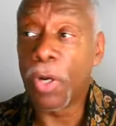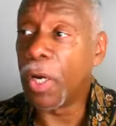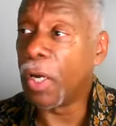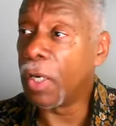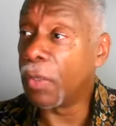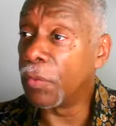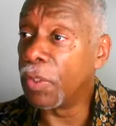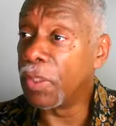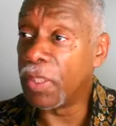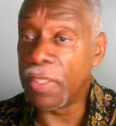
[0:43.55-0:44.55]

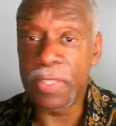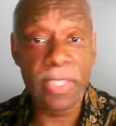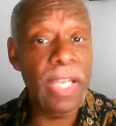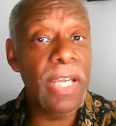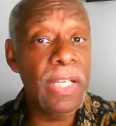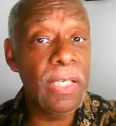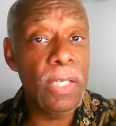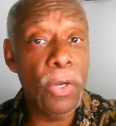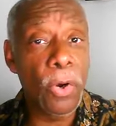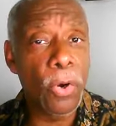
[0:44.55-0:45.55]
Did he
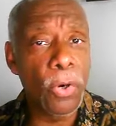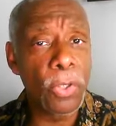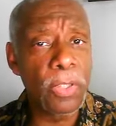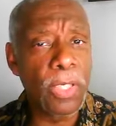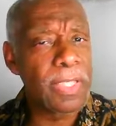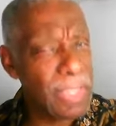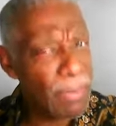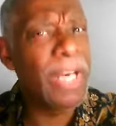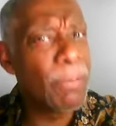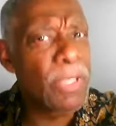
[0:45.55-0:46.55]
sin? Or because
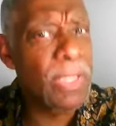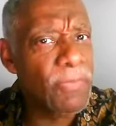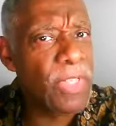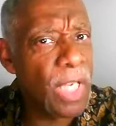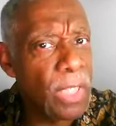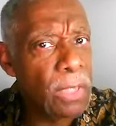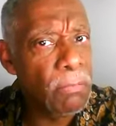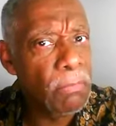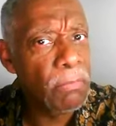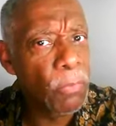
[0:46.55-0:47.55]
somebody must have sinned.
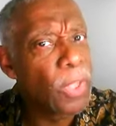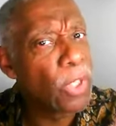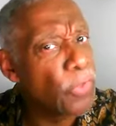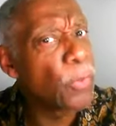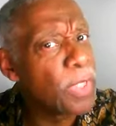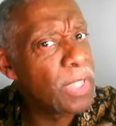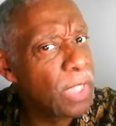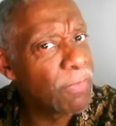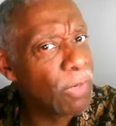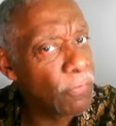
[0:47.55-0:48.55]
We know there was sin
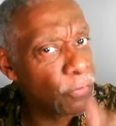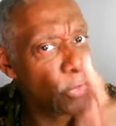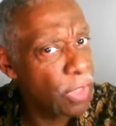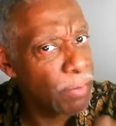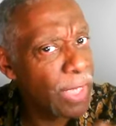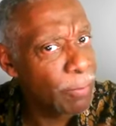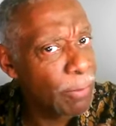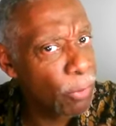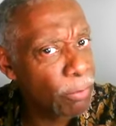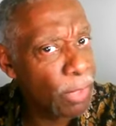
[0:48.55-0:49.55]
involved. For this man to be
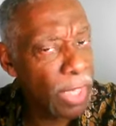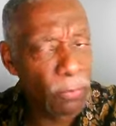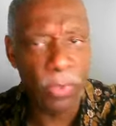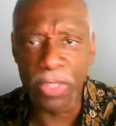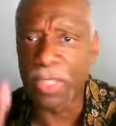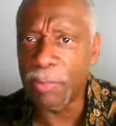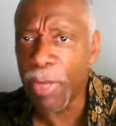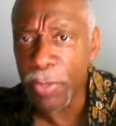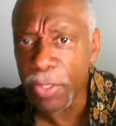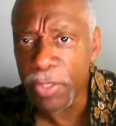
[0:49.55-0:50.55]
born blind, was it his
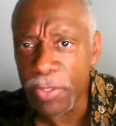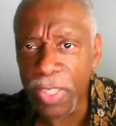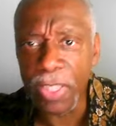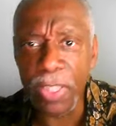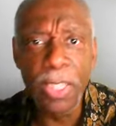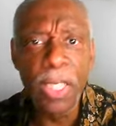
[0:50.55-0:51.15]
parents to sin?